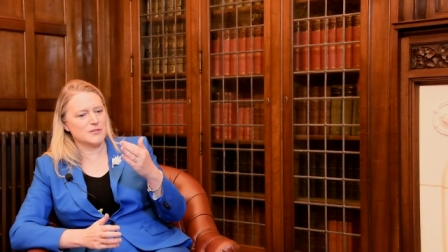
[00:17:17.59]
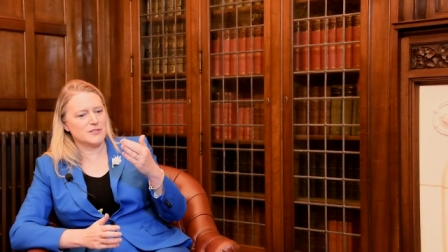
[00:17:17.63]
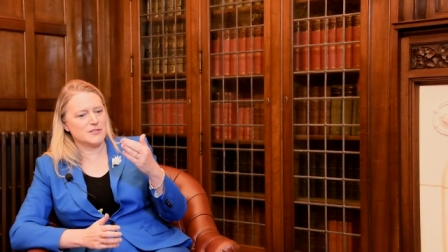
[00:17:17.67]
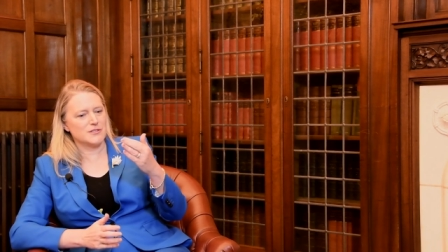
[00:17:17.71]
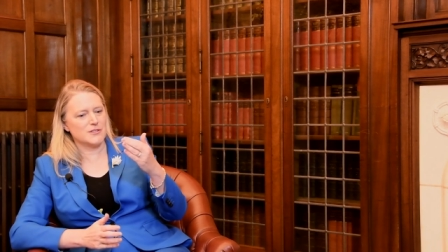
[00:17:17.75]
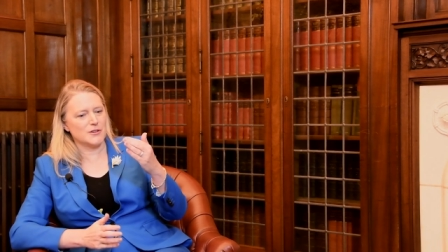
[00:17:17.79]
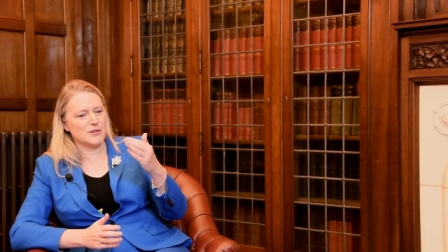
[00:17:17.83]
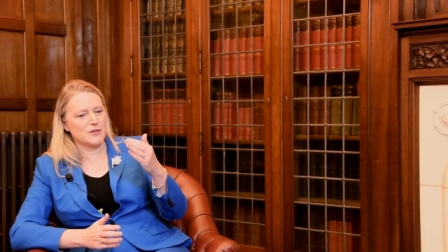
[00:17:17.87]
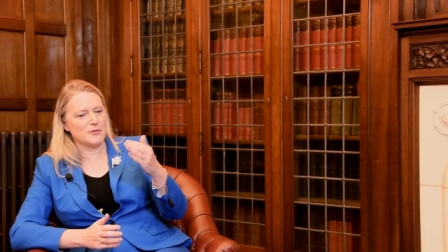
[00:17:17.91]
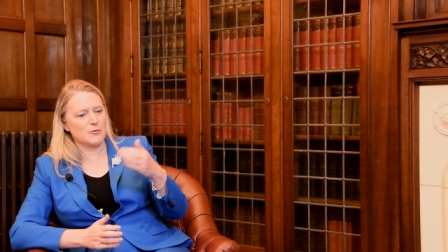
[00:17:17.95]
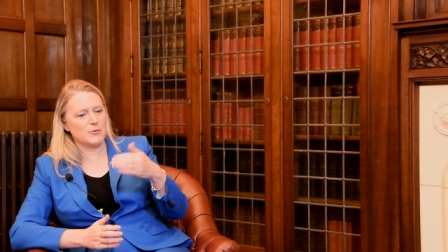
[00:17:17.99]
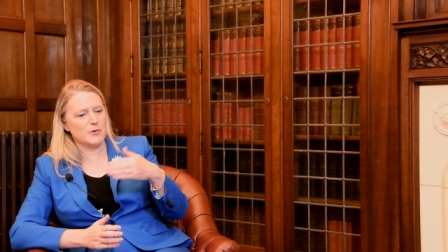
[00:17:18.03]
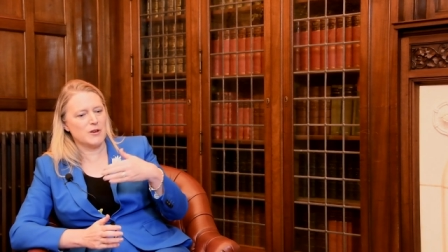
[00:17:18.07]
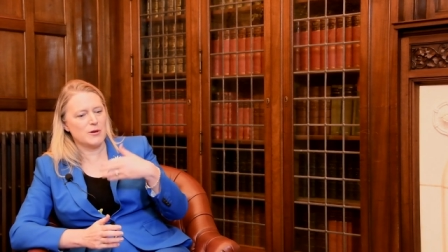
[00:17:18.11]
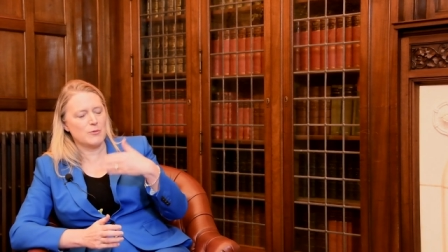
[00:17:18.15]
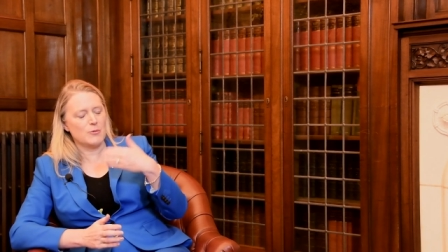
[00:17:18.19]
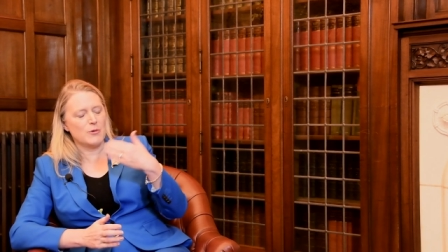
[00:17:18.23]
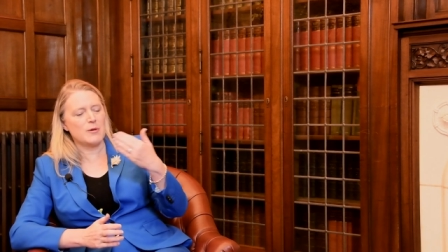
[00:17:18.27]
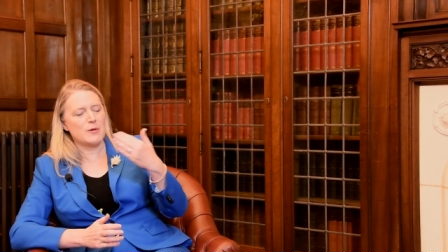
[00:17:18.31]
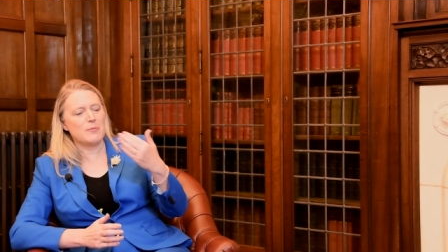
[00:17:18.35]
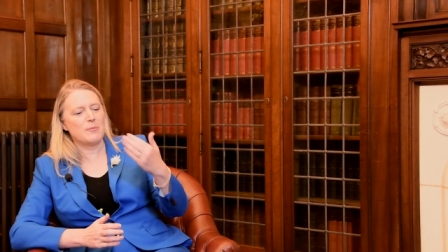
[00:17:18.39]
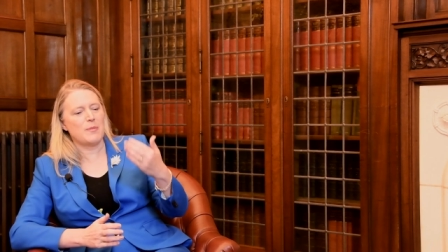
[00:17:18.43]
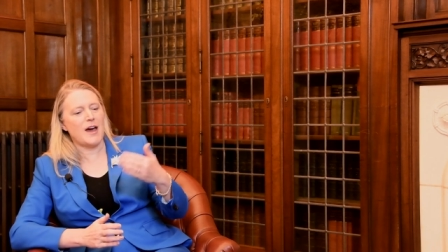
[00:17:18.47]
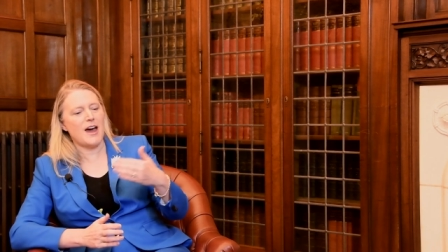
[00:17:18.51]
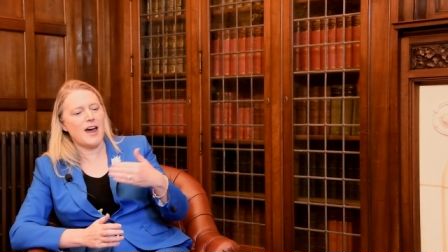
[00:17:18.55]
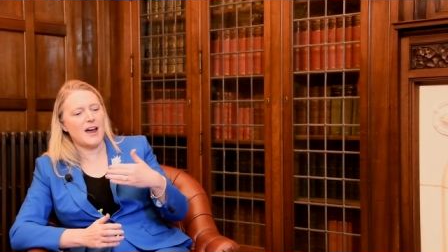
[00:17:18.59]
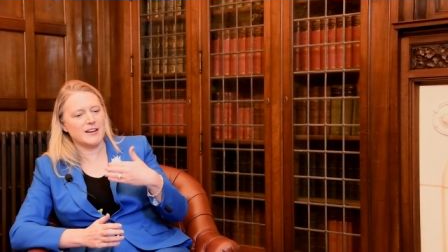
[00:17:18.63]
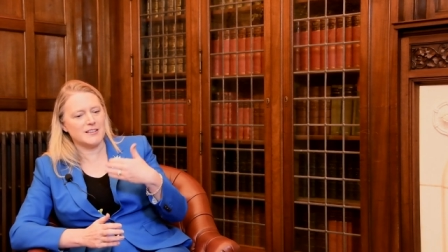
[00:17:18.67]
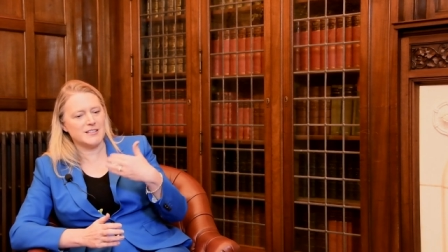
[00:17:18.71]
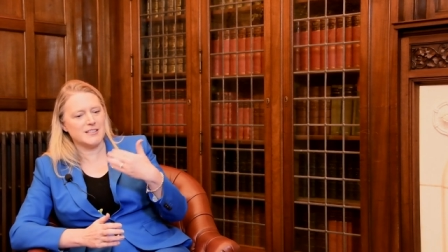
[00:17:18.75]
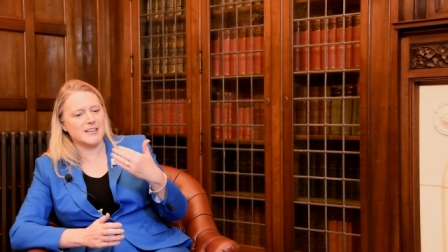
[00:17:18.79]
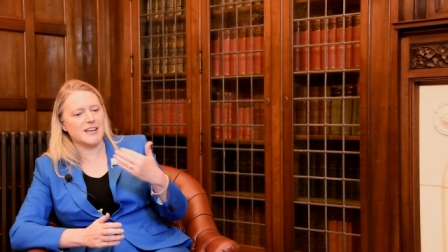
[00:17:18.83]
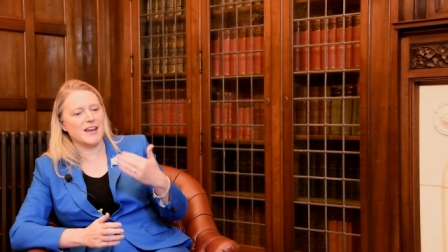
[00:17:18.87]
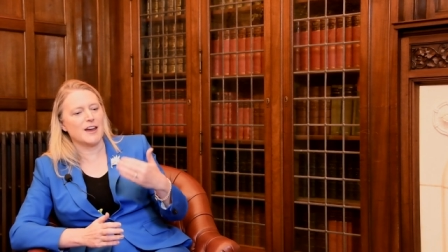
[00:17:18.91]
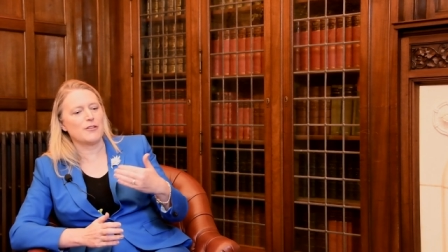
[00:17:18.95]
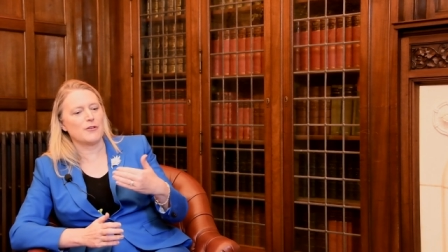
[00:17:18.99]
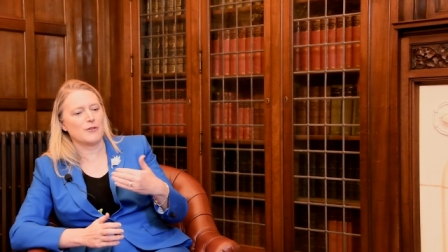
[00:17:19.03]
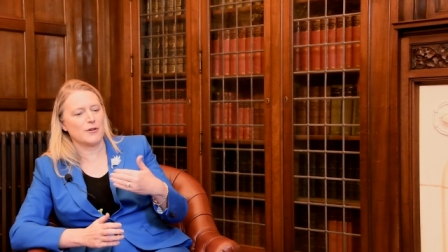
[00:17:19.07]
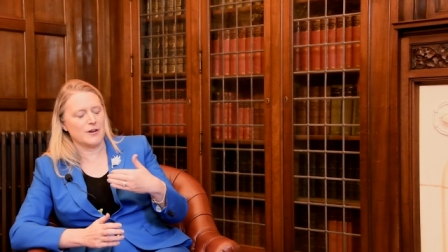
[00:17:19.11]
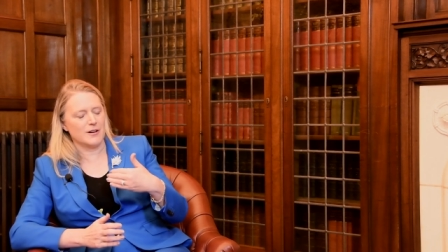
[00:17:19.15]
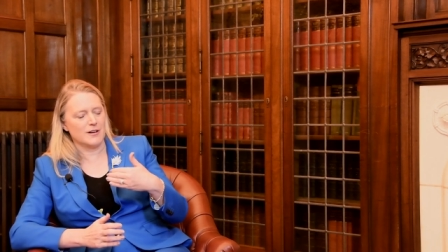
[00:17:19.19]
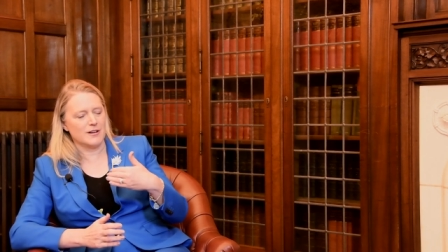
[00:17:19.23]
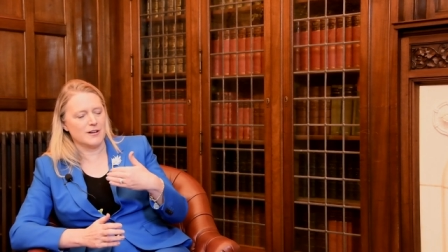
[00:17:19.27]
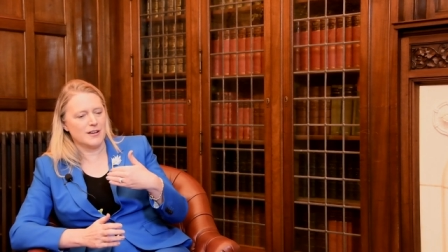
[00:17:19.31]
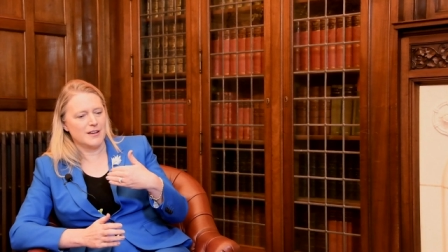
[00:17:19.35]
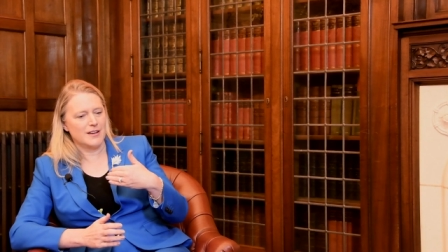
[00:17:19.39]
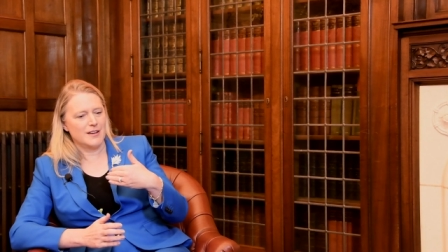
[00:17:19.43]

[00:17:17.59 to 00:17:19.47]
to, we went back together